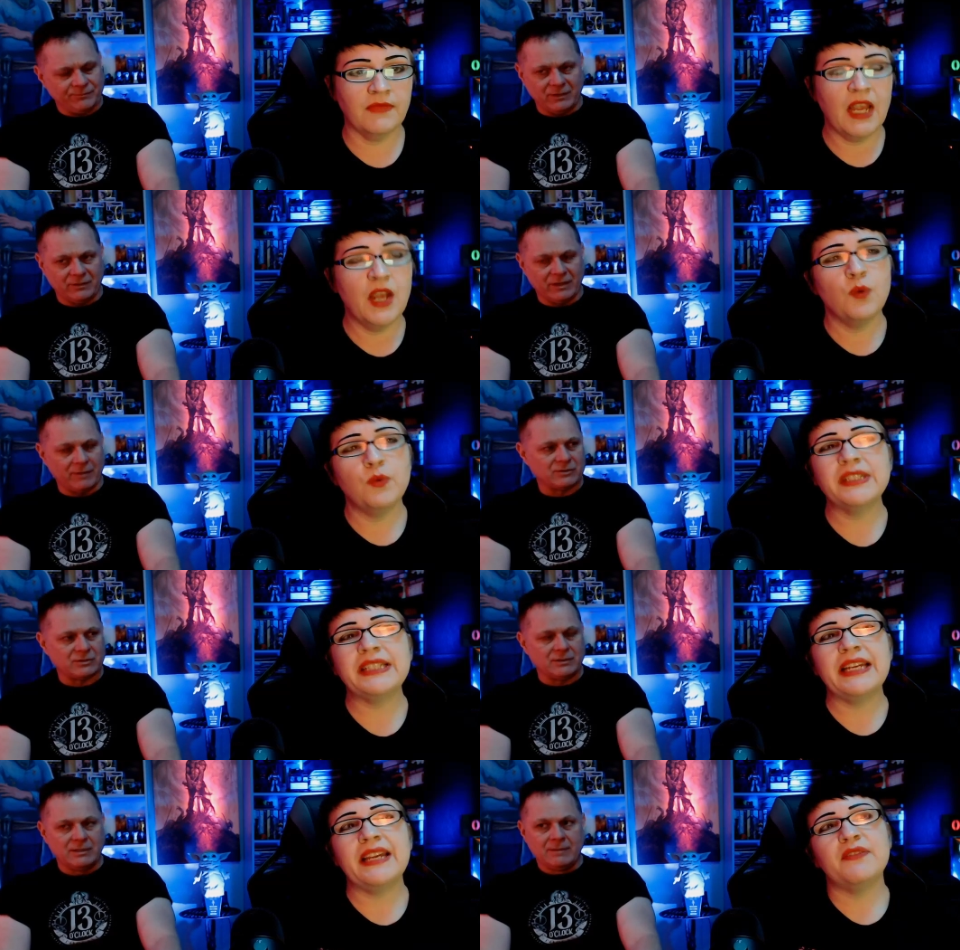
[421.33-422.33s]
Speaker 1: You know, that well, was,
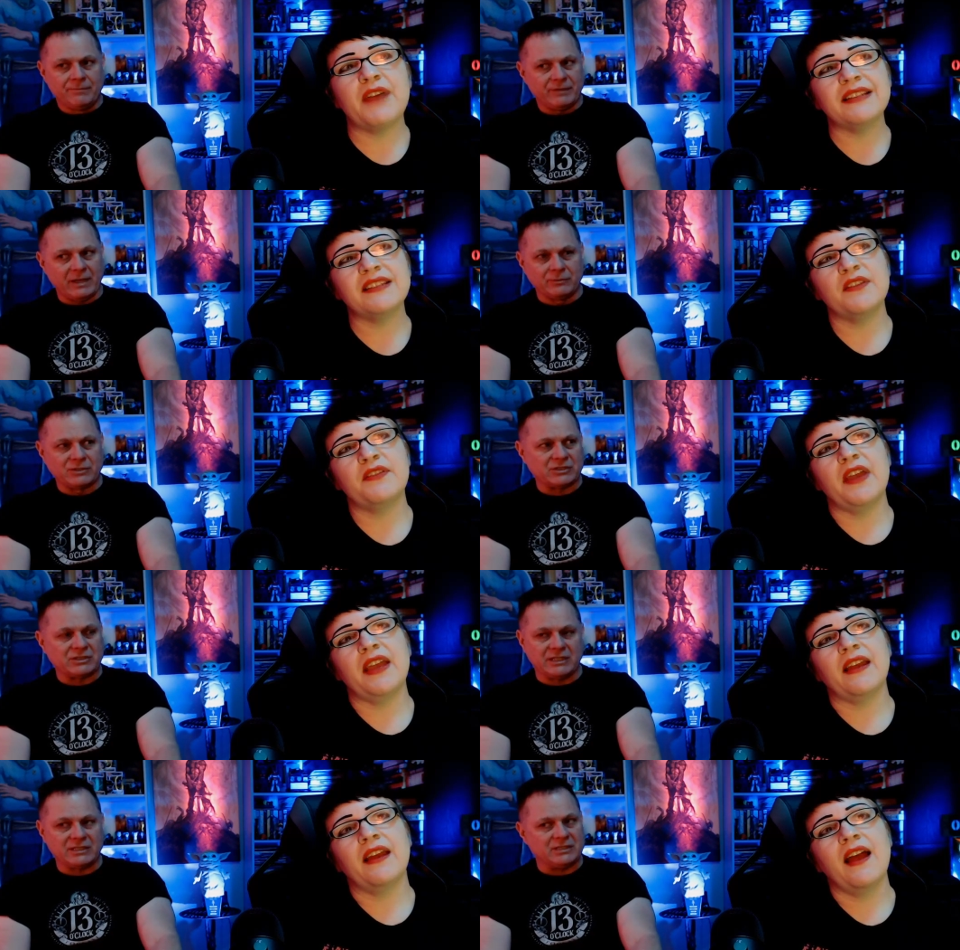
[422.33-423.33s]
see, that's that the was thing.
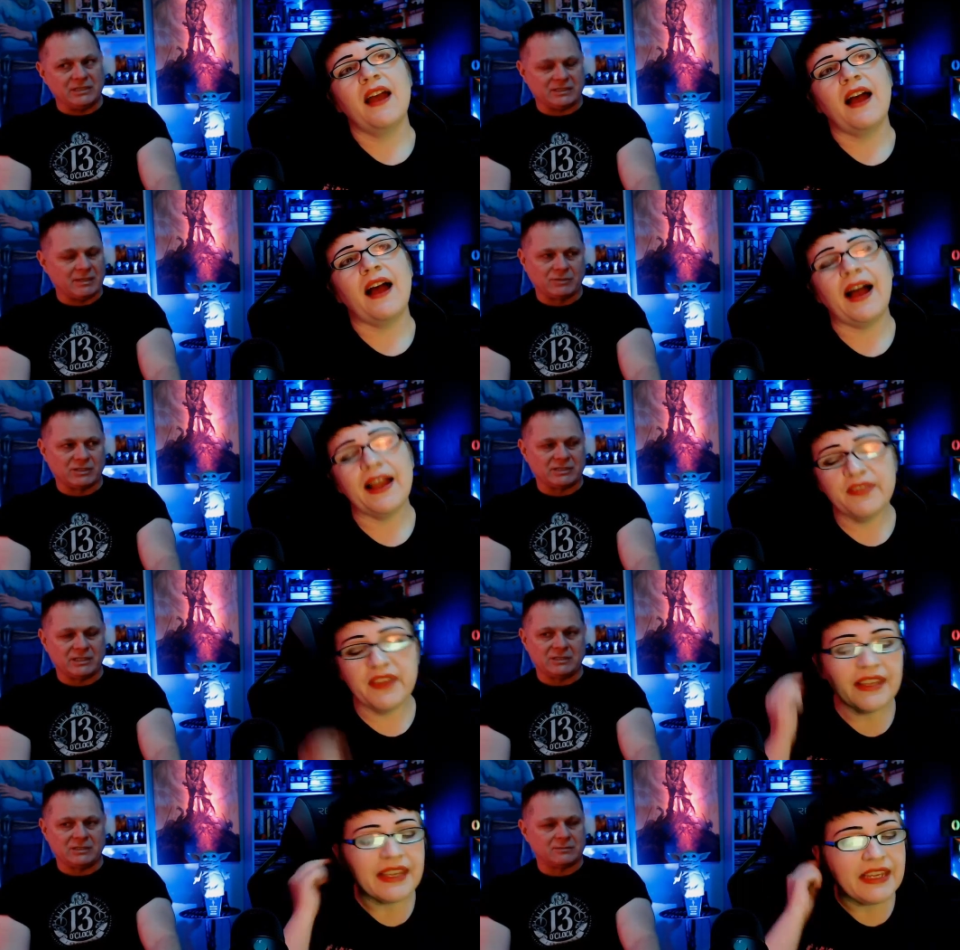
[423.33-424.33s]
The '60s. That was I
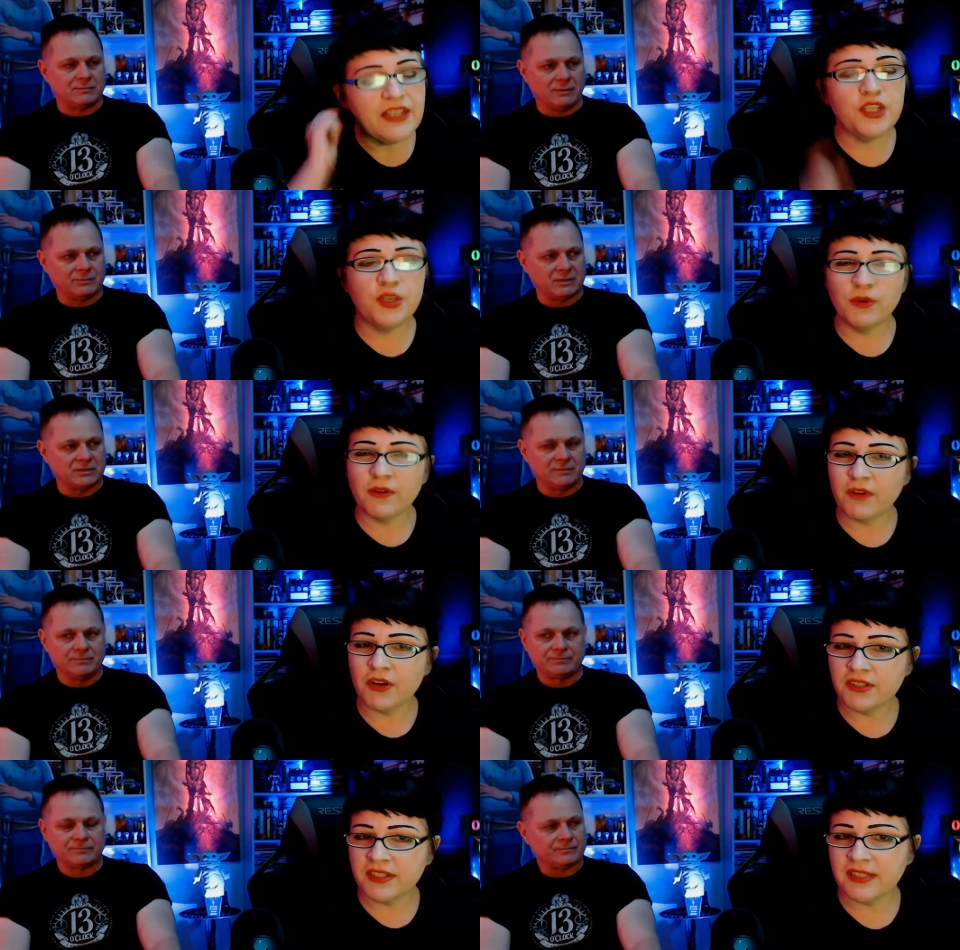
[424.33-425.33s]
think in
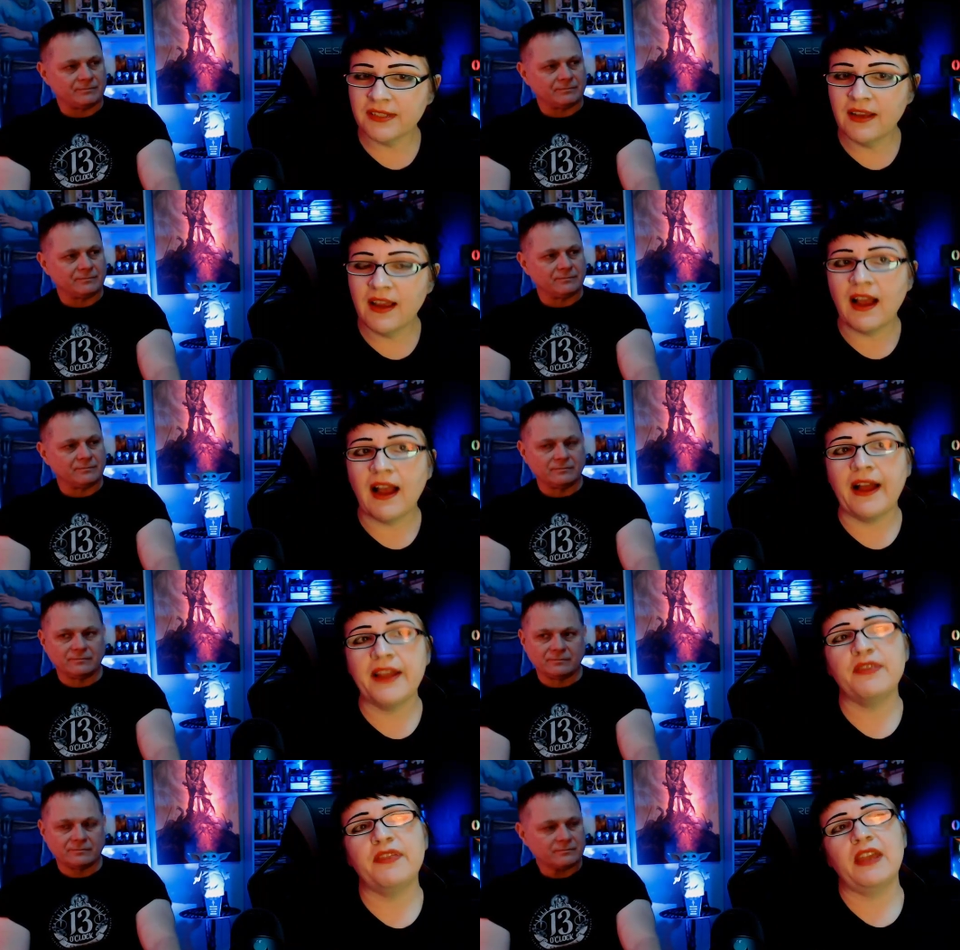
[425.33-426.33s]
Speaker 2: universe, I
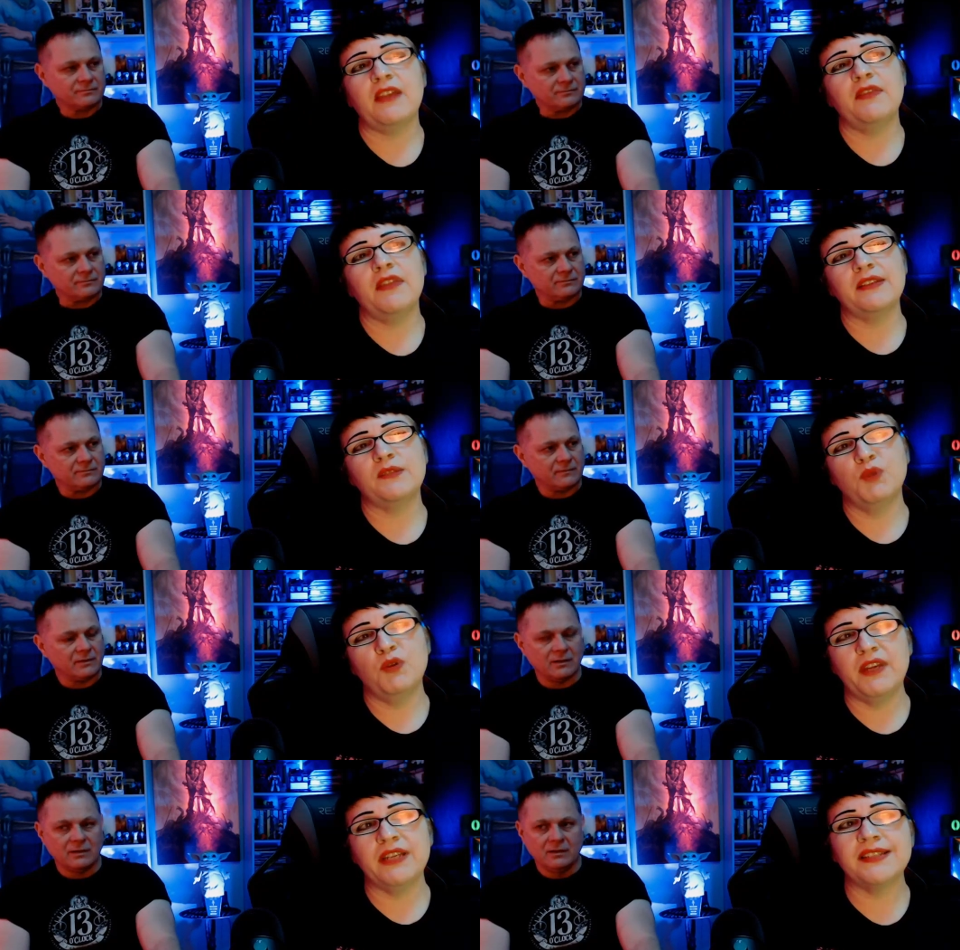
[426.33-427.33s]
think this
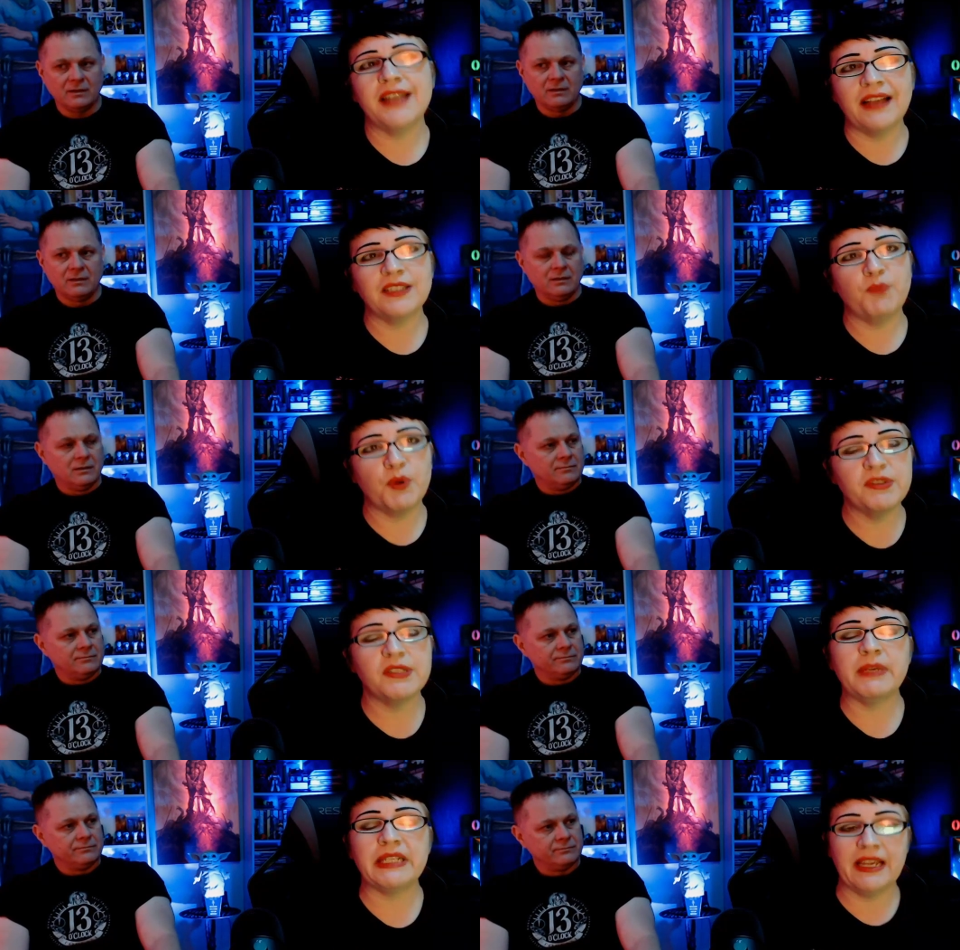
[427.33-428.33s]
movie is not supposed to
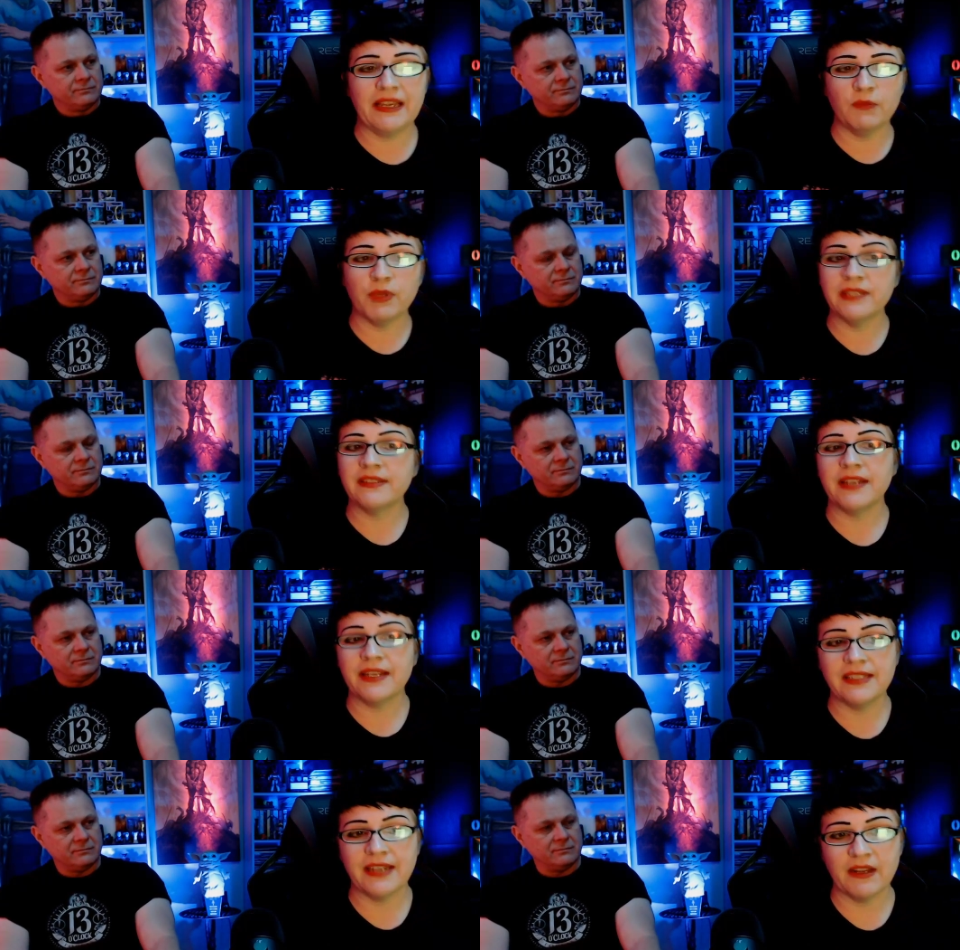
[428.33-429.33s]
be taking place in
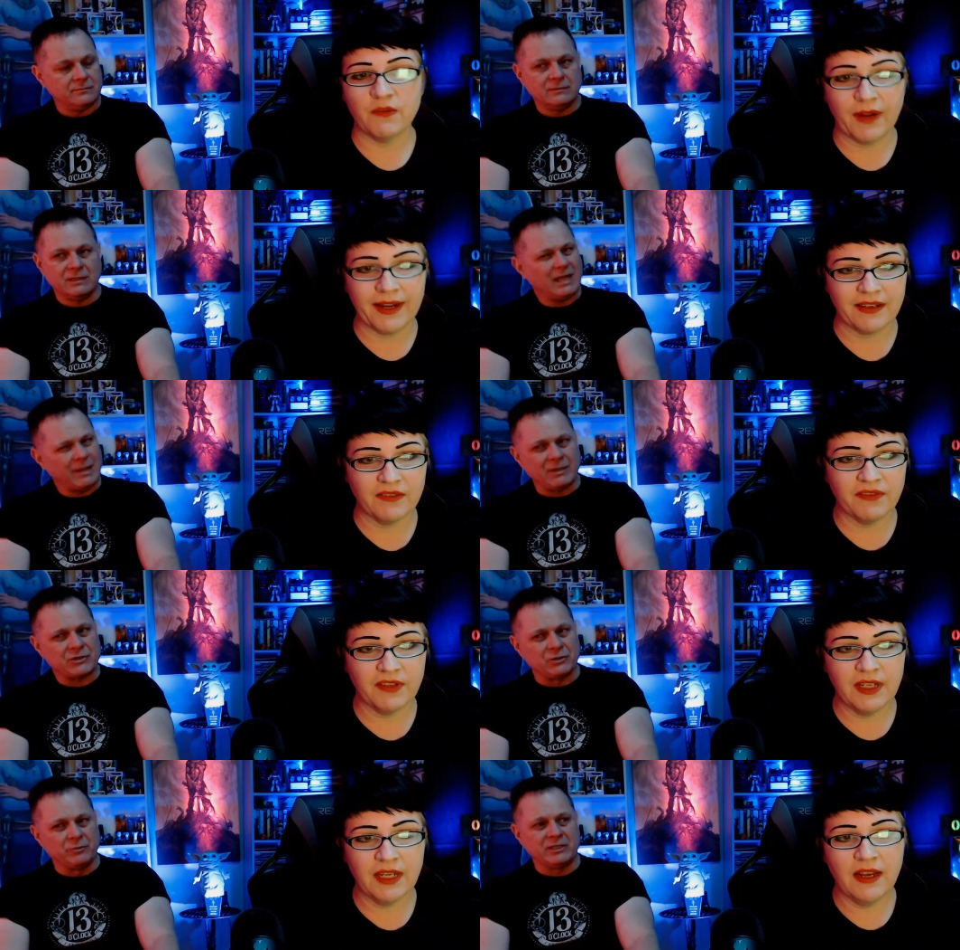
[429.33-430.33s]
1985. Yeah, I'm not
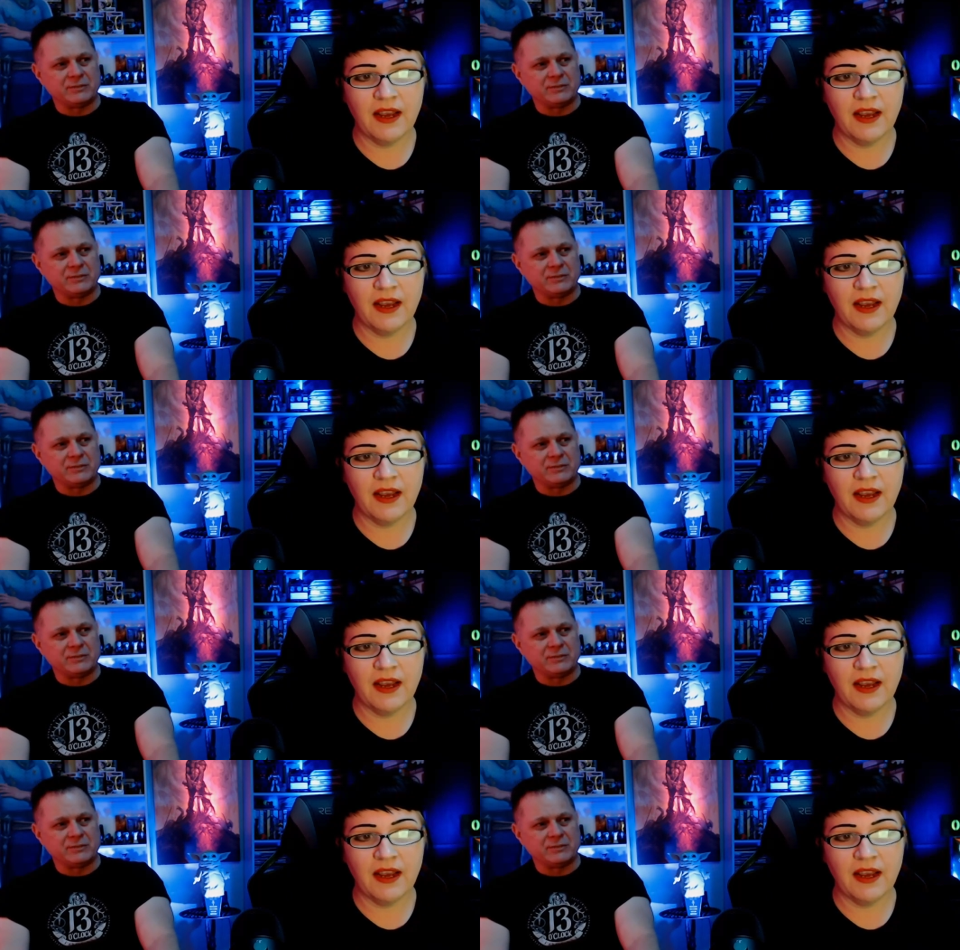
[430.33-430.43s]
sure
Speaker 1: when it's